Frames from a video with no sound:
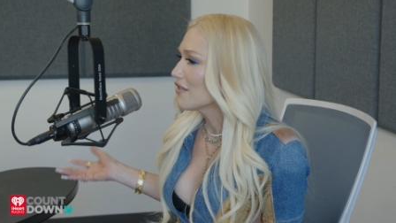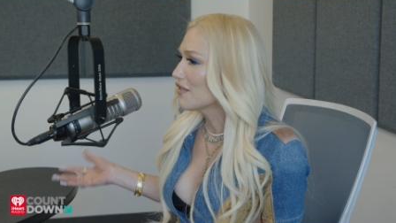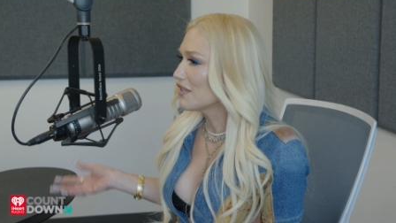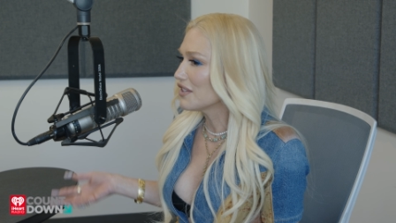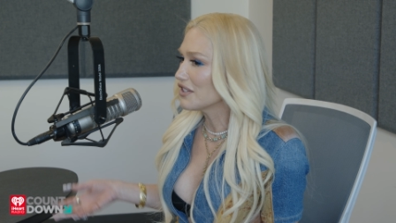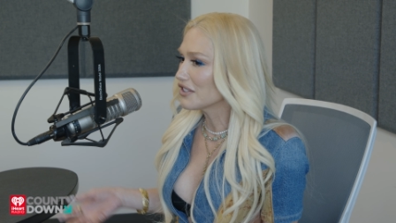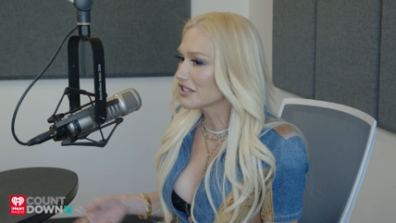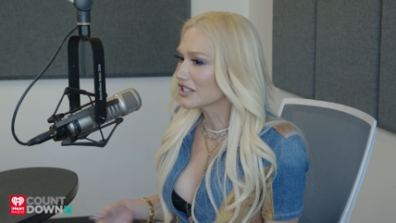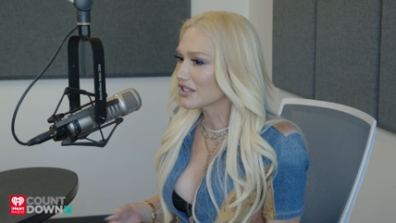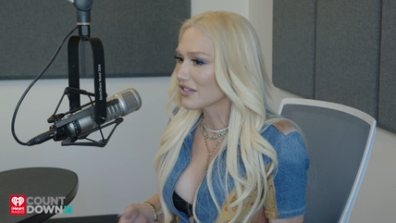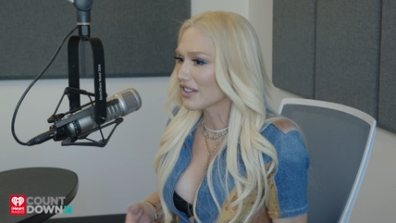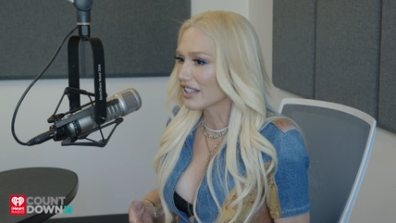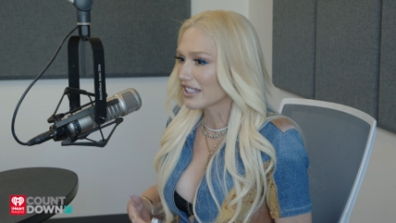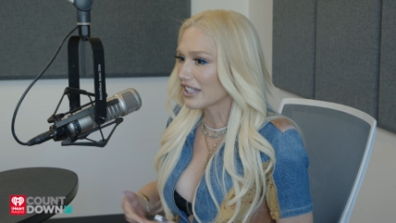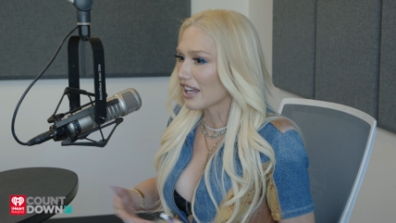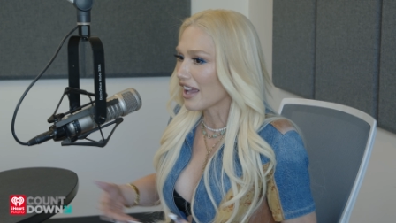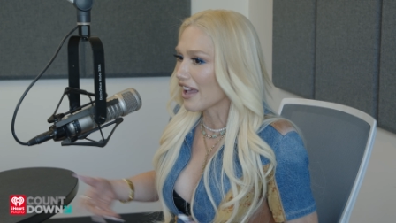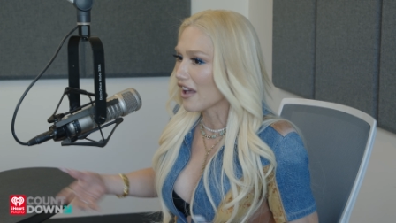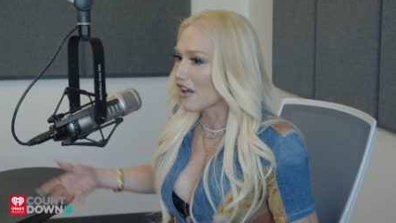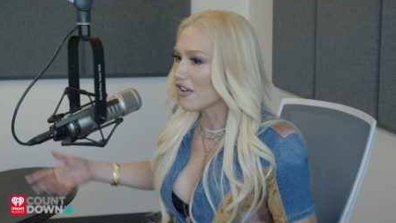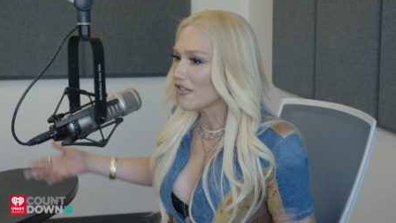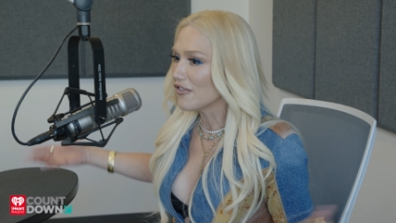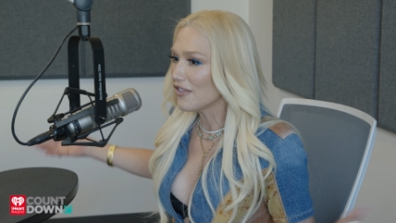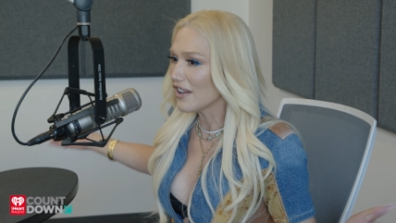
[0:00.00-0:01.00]
fields of like
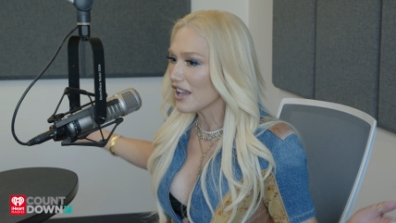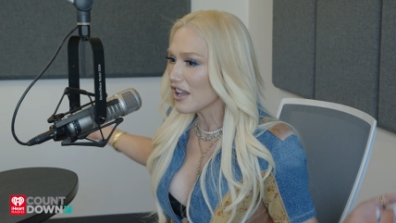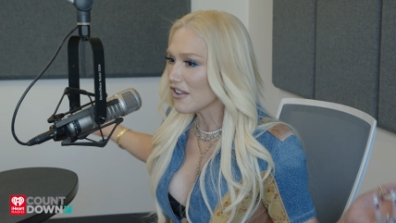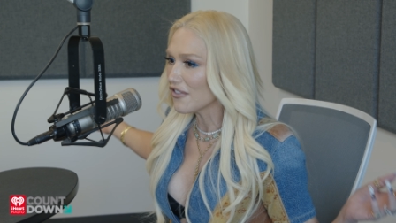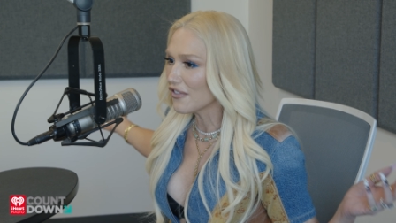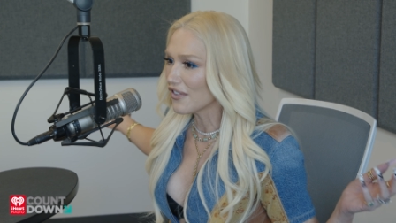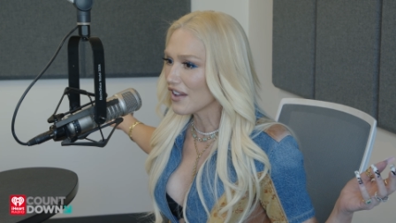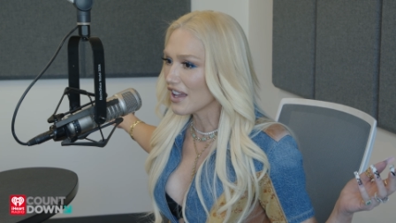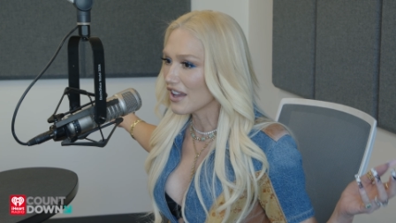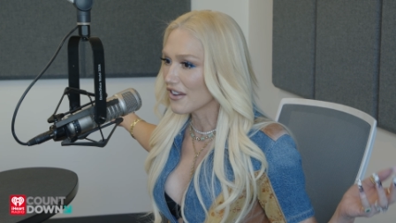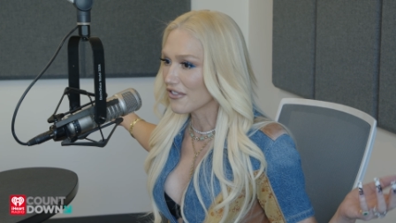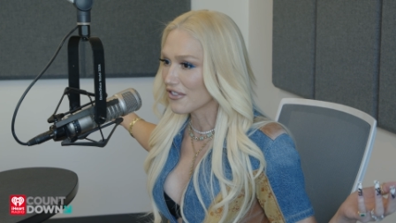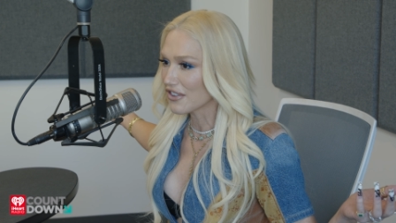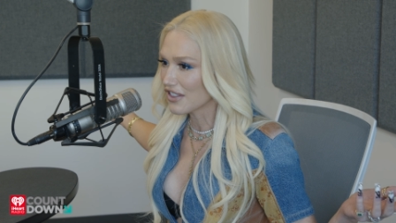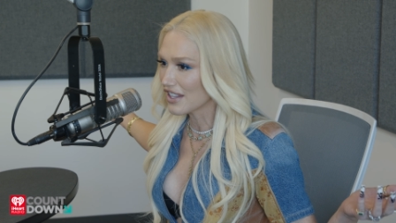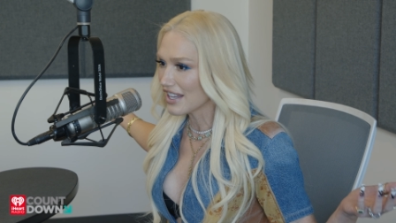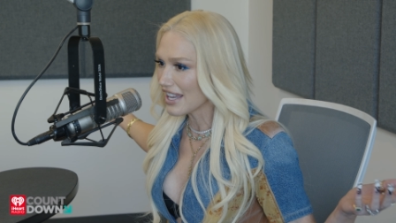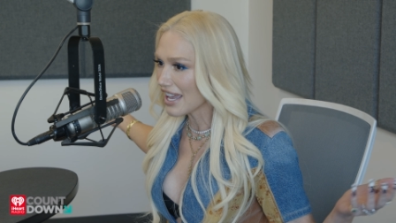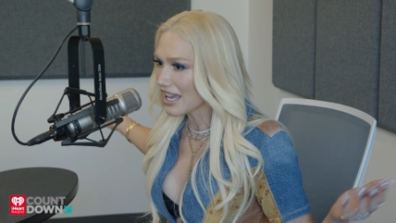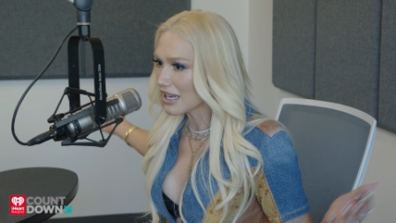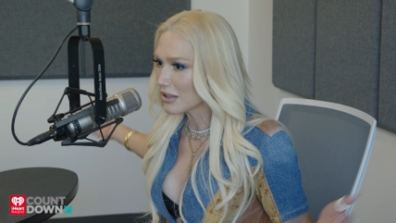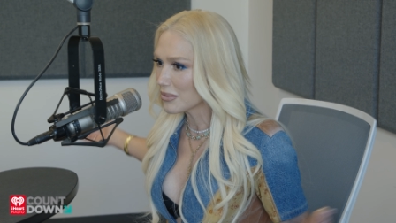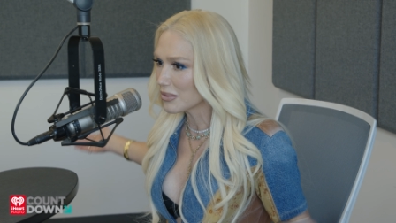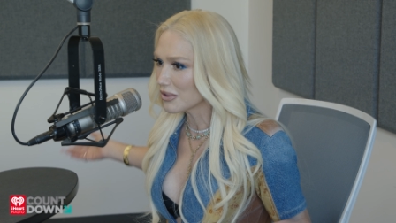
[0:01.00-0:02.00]
alfalfa for
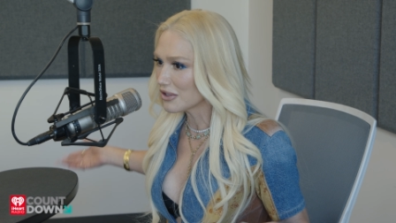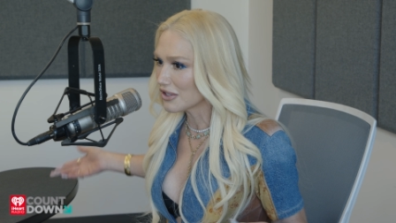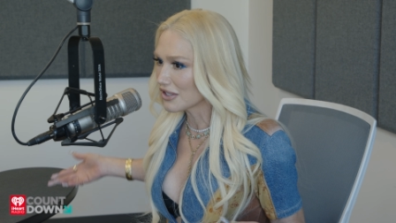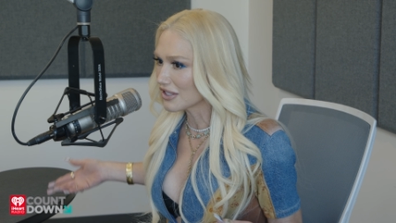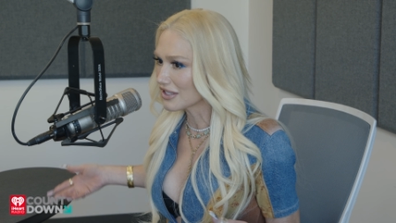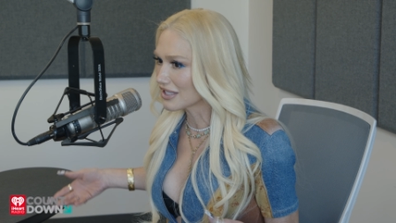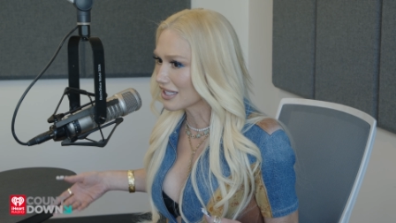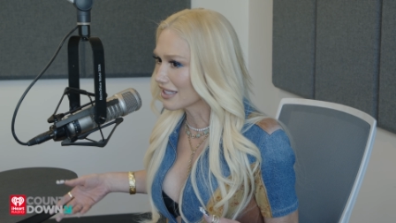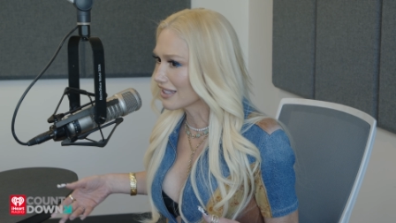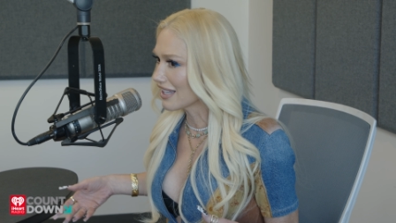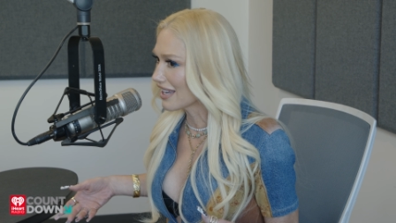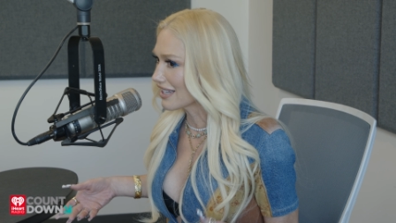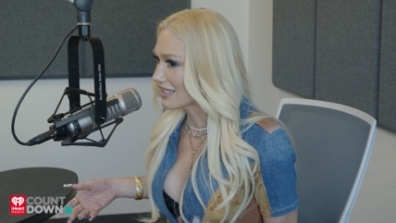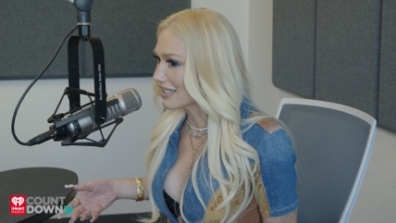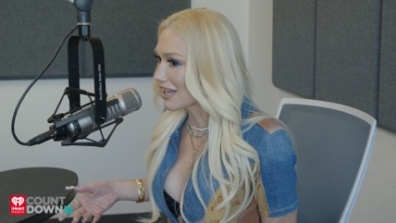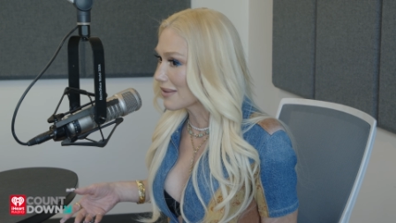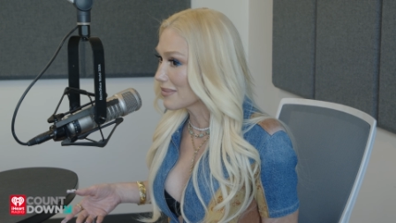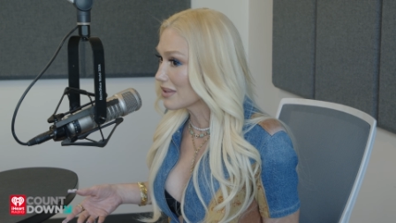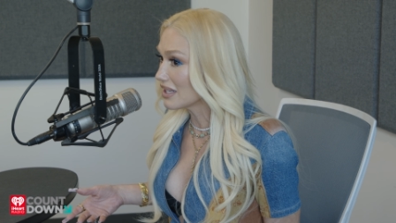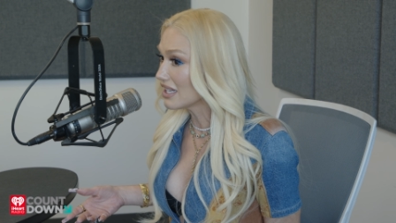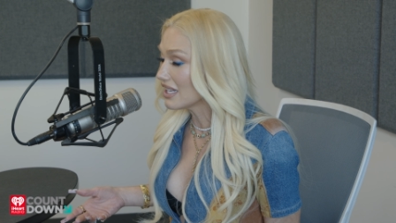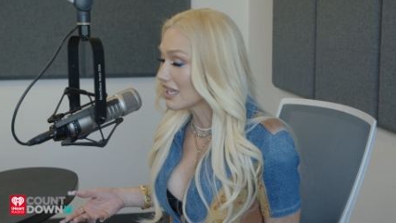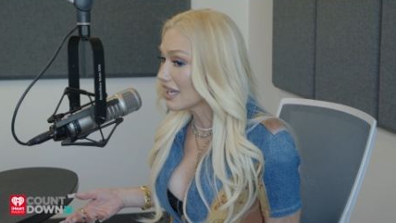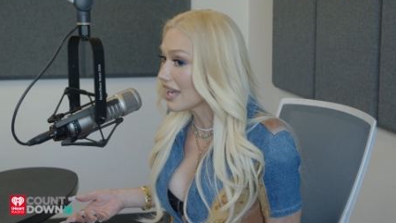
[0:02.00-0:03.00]
the animals and like I
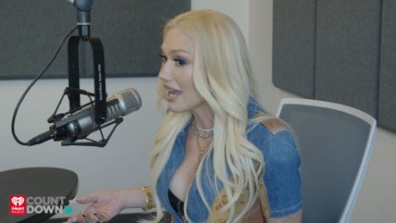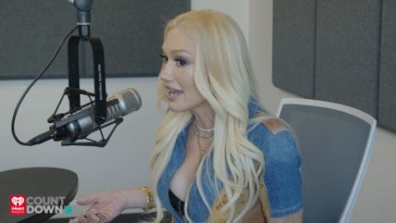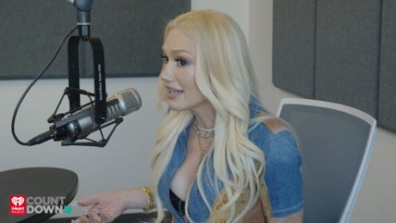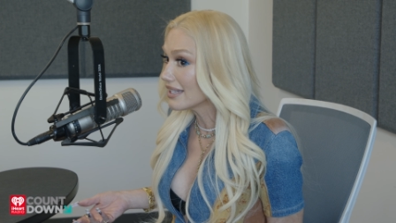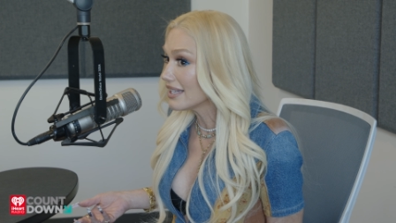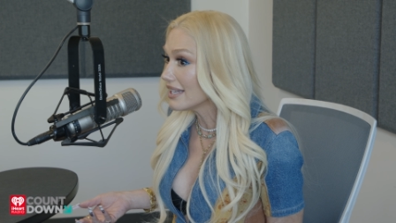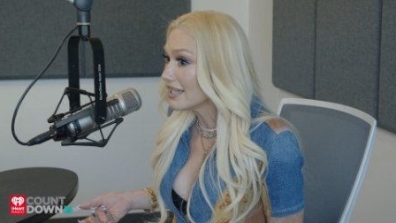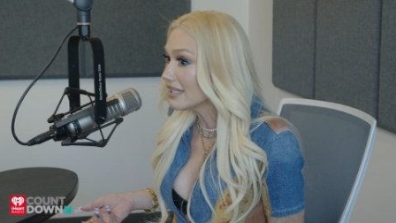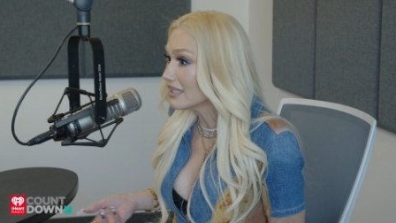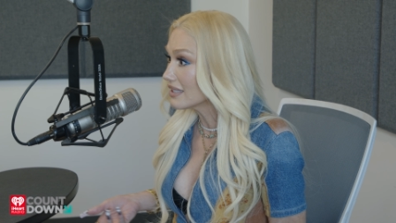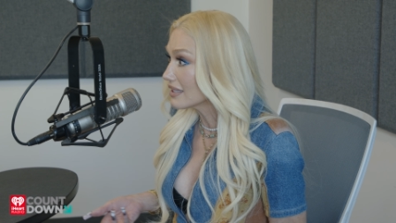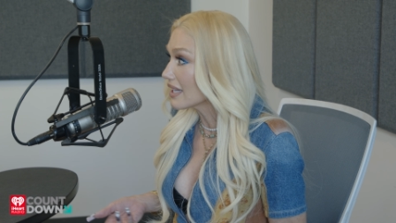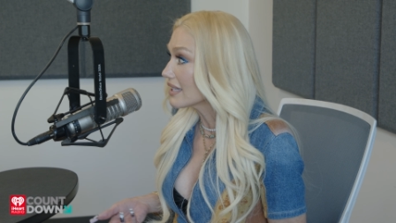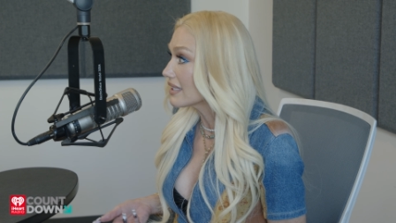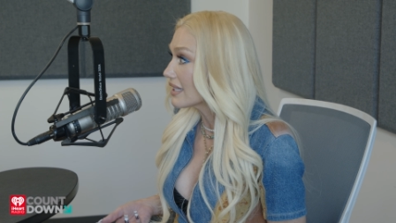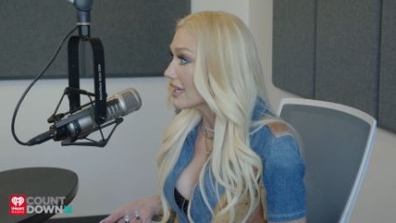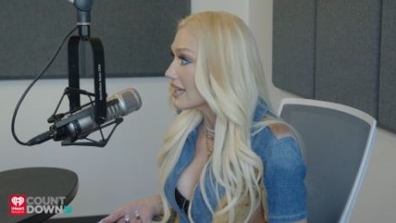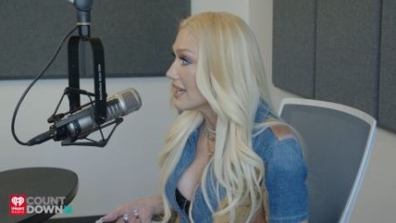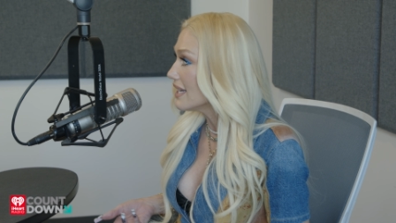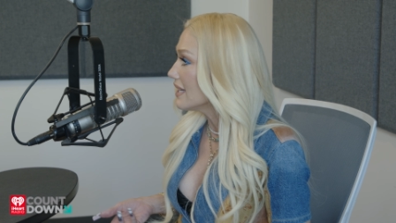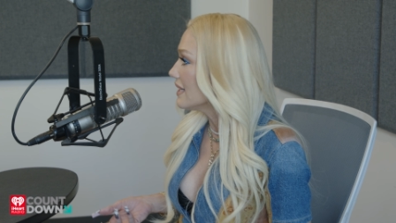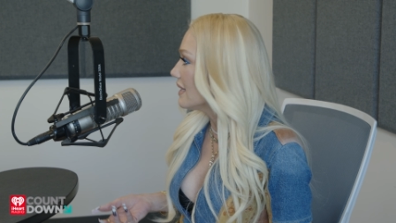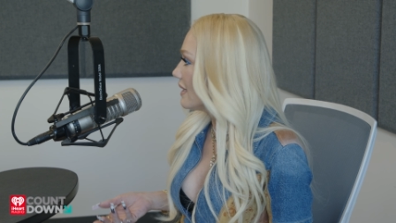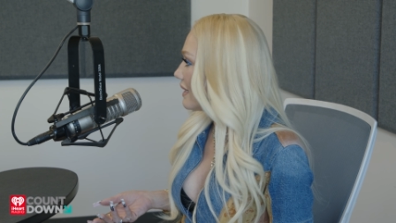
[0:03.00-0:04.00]
mean he and he's like, like
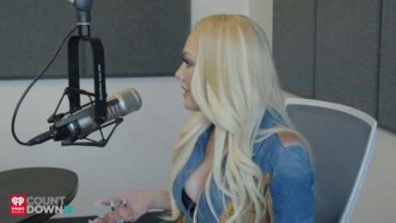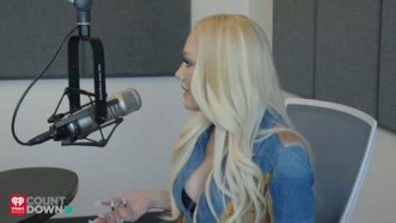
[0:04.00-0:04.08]
it,